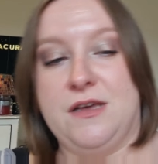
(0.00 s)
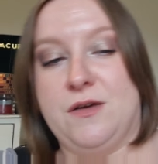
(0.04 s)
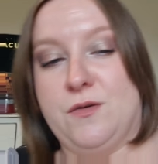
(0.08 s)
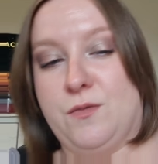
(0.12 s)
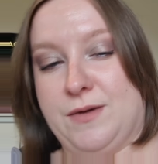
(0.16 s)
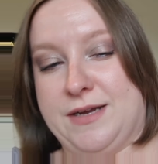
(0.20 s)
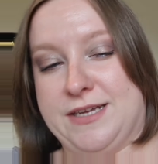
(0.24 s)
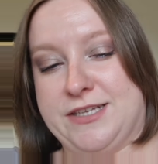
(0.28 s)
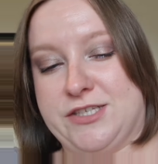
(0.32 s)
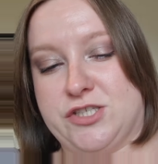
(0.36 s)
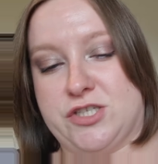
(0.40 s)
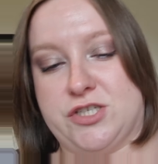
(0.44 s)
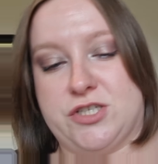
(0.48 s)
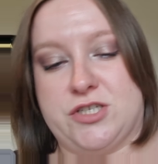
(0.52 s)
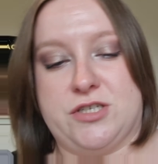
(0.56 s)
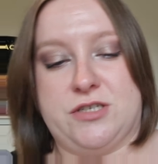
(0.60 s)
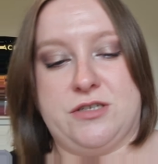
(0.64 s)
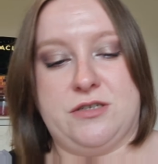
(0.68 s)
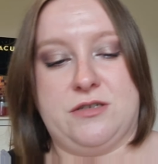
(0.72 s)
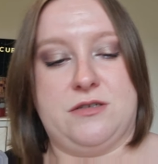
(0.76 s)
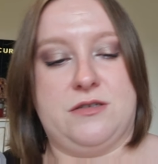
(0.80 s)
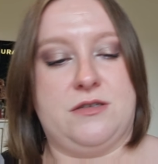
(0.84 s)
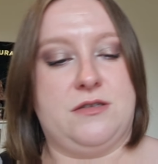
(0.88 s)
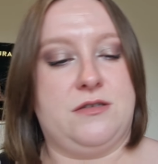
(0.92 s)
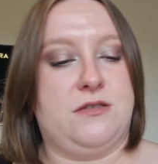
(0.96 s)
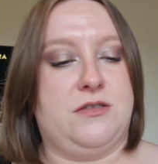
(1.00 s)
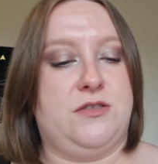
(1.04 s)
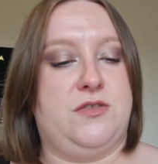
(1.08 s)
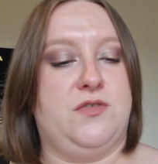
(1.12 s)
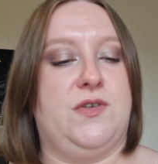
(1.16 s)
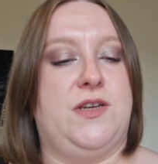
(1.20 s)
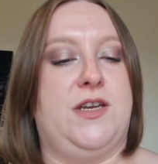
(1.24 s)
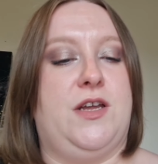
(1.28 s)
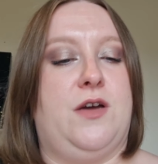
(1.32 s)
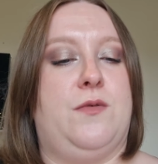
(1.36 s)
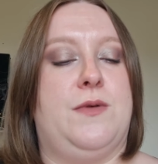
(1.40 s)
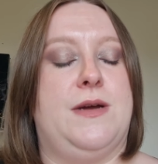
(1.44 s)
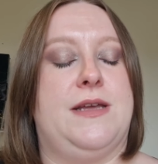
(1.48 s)
which... do I
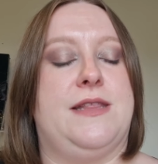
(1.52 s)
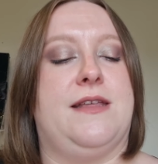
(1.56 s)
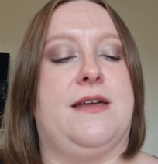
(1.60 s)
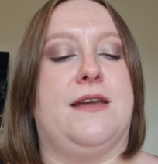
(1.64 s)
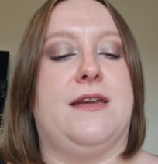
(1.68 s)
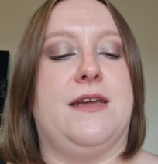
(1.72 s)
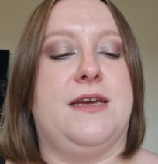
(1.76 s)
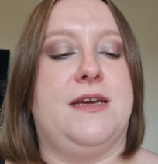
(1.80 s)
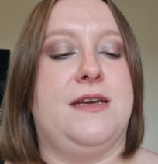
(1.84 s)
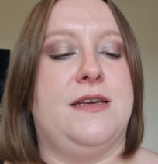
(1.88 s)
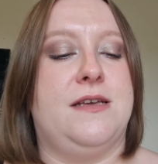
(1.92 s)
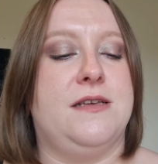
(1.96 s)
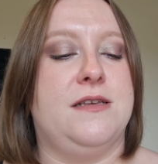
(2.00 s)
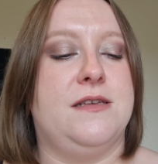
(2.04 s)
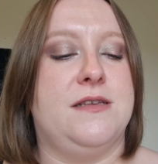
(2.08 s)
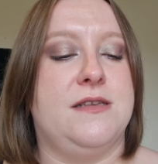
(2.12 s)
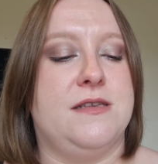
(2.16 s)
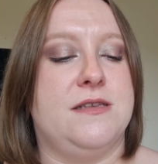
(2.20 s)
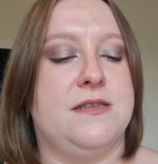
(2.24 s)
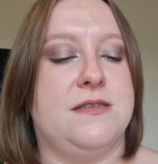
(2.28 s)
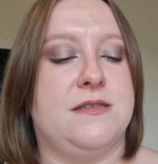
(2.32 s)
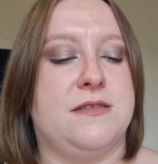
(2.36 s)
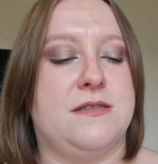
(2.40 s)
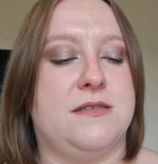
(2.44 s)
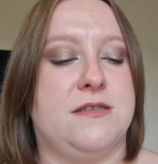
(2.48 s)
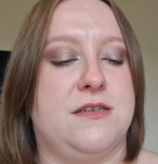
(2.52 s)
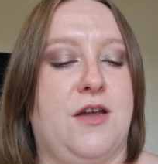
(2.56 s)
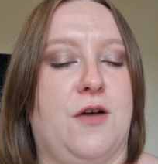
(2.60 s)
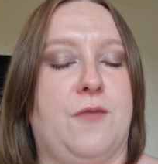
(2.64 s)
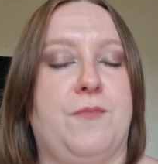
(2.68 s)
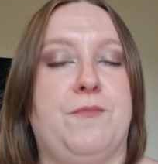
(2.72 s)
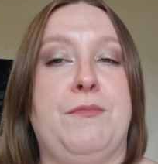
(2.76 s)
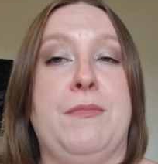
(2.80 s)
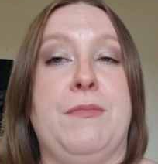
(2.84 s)
know where that is? No.